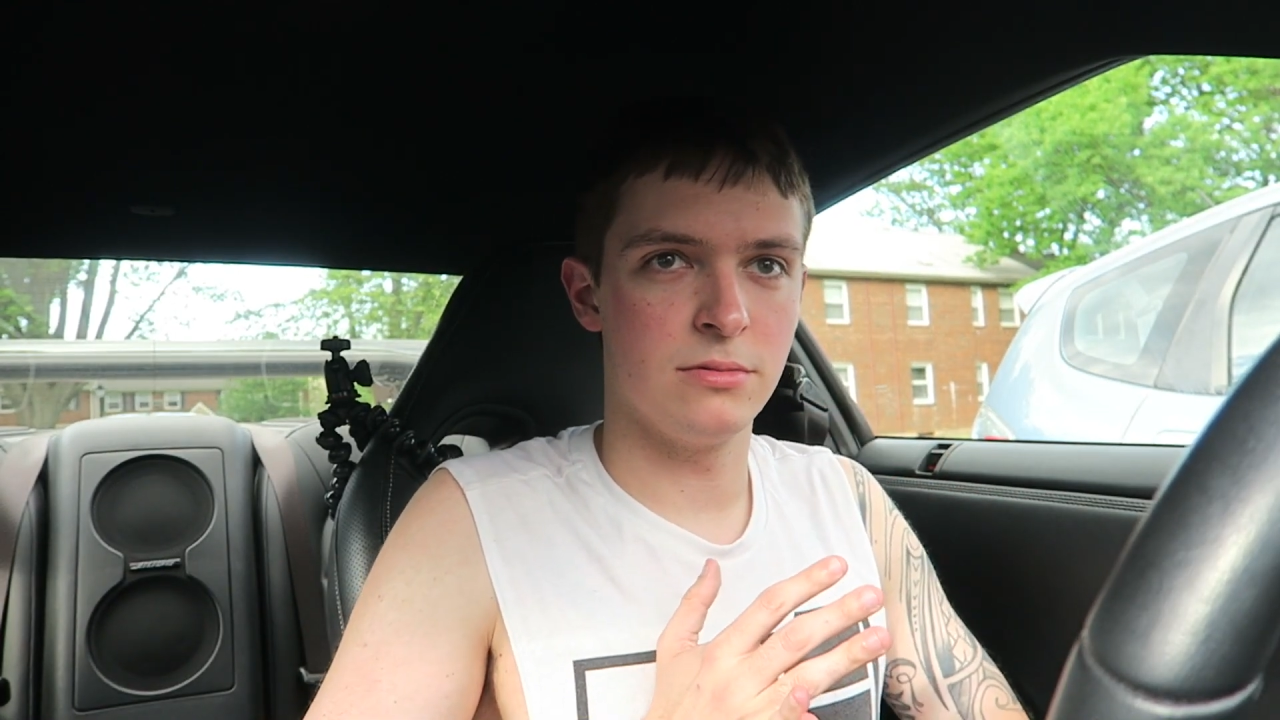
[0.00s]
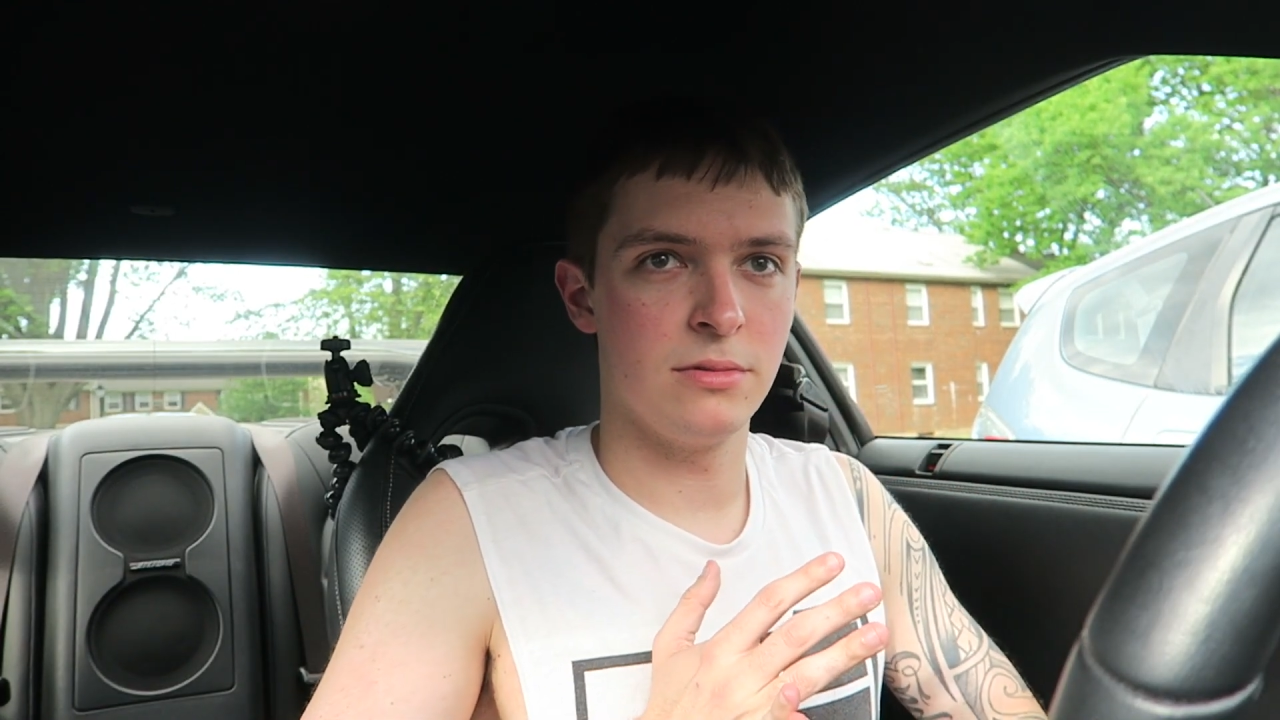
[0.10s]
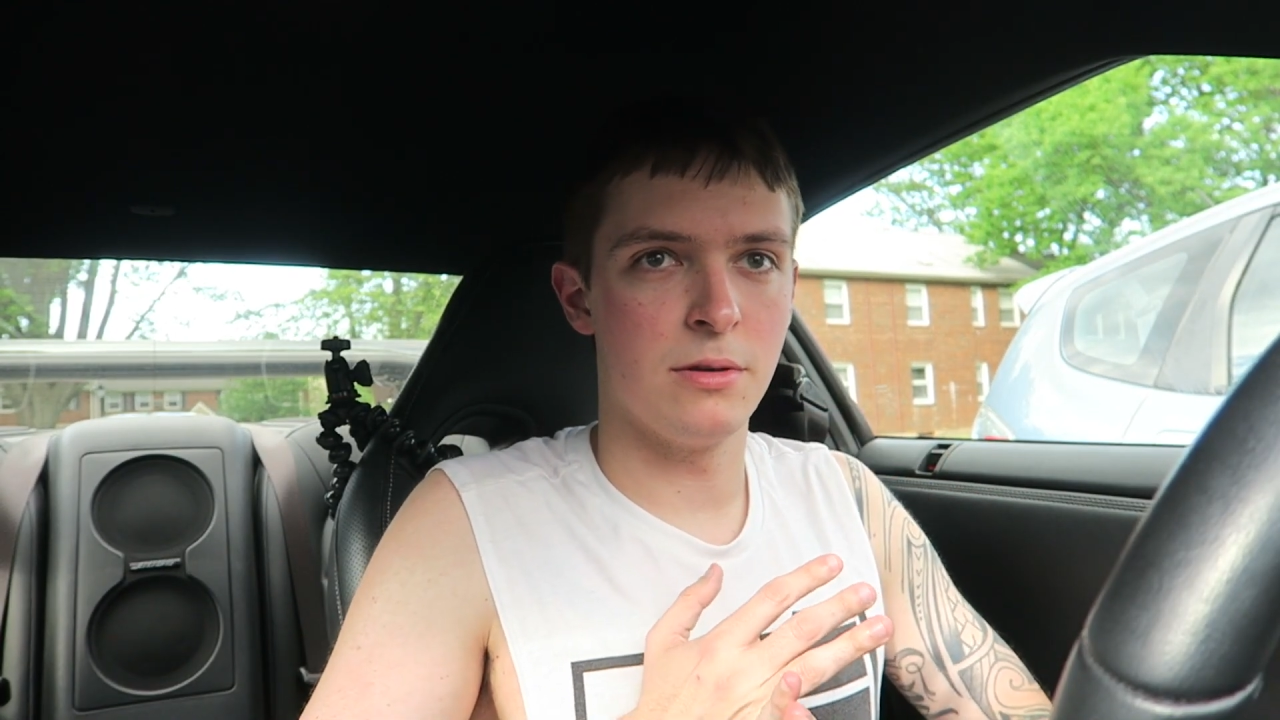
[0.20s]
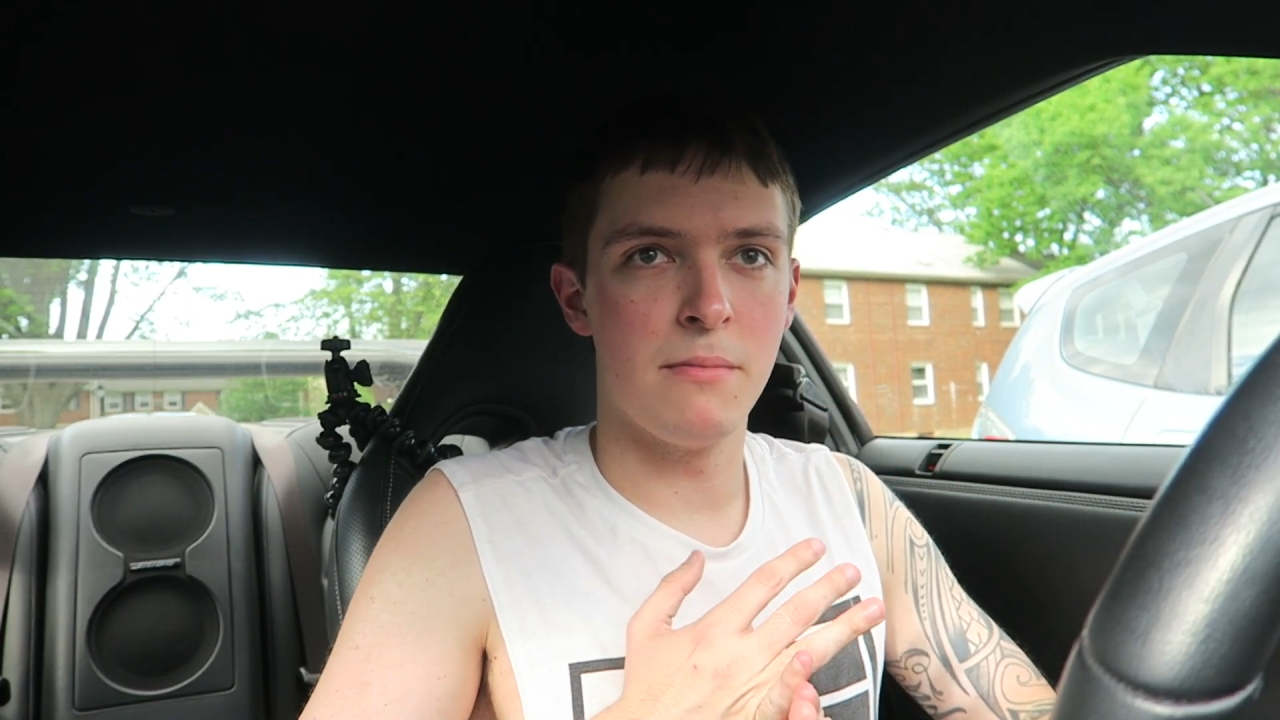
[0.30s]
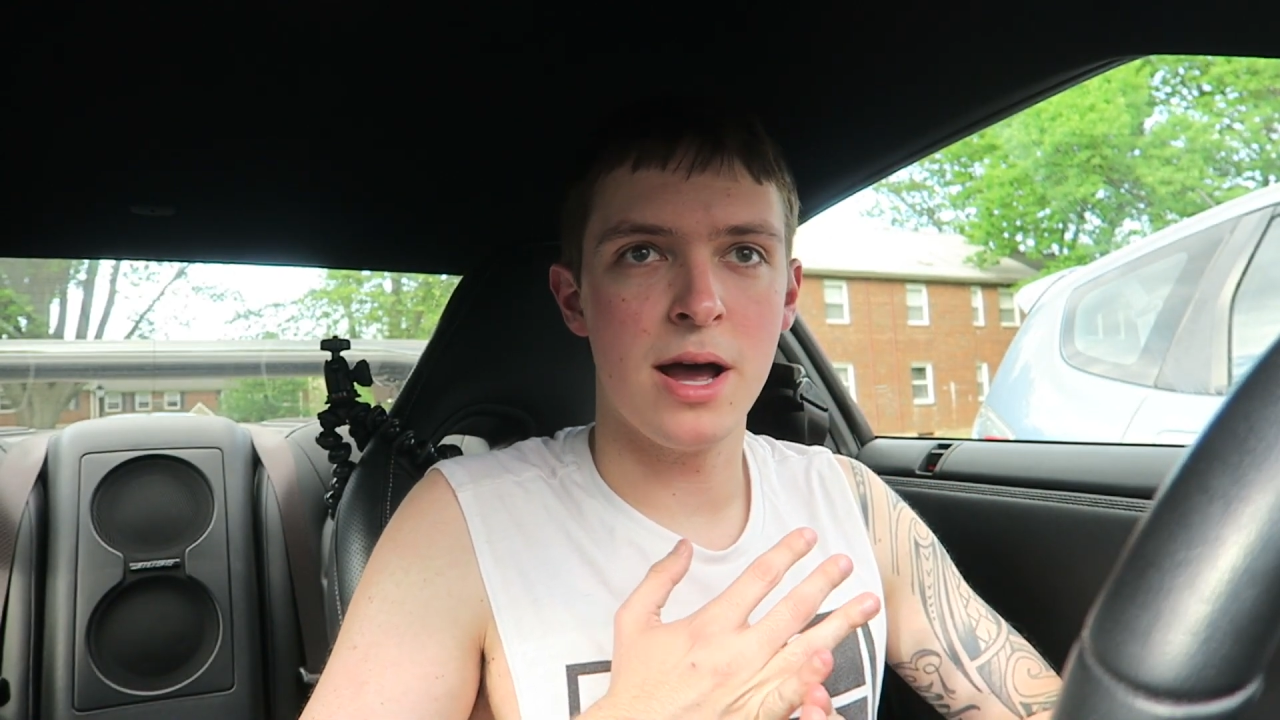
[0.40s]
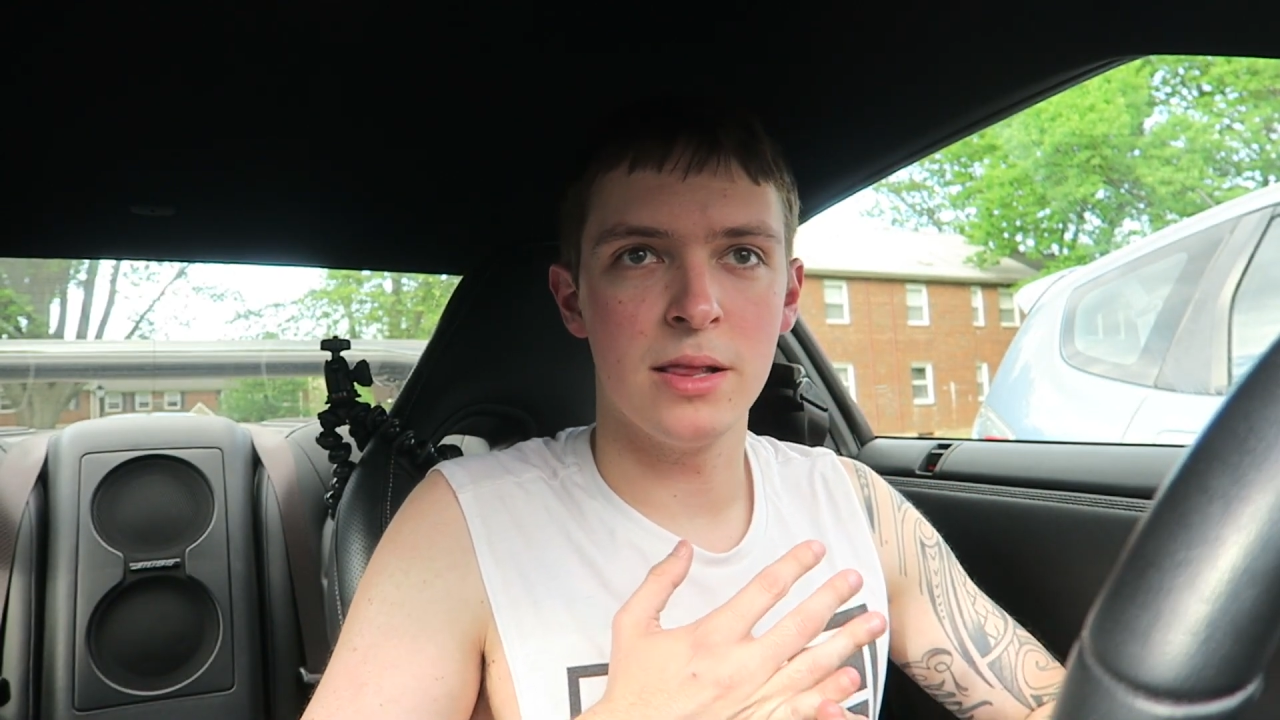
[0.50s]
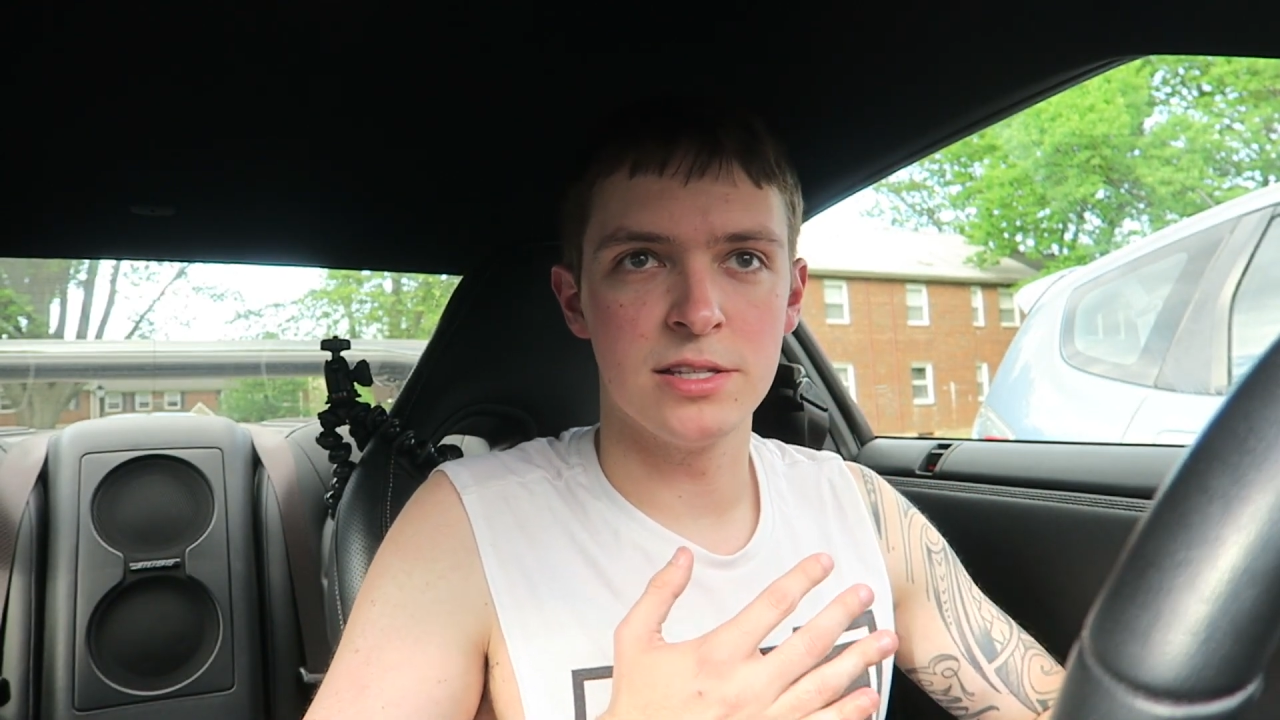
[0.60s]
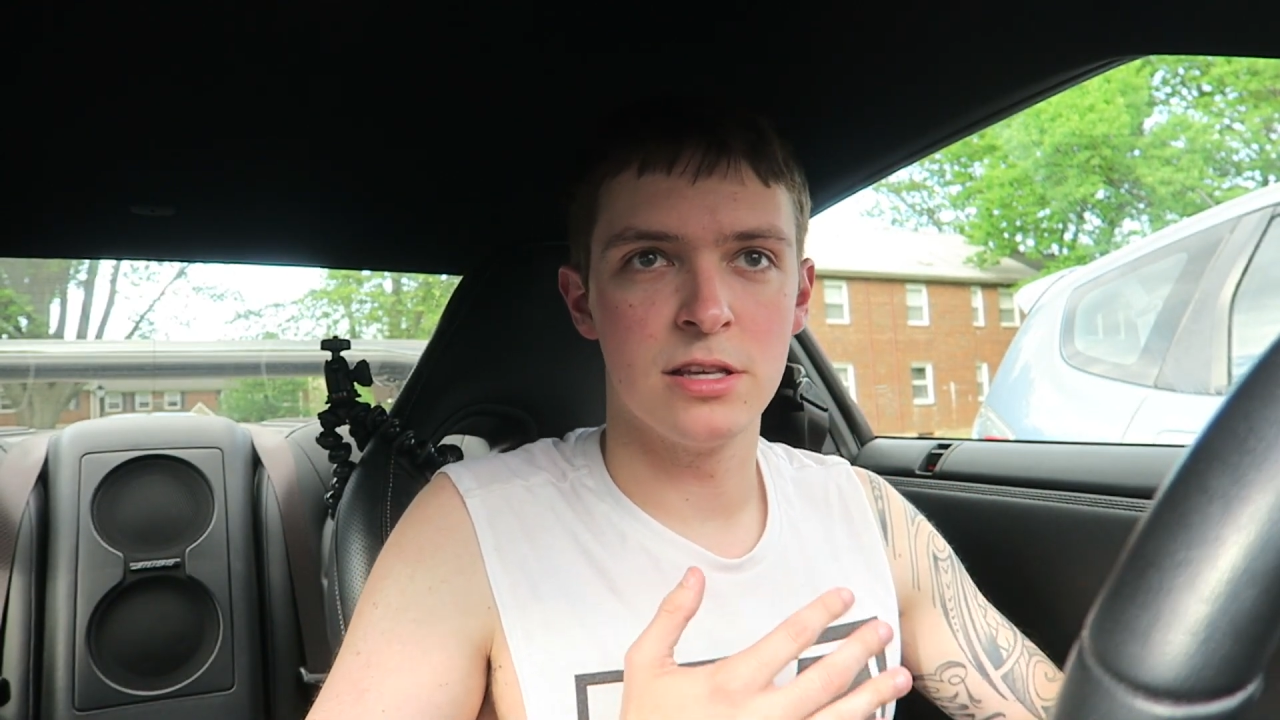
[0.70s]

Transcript: the miles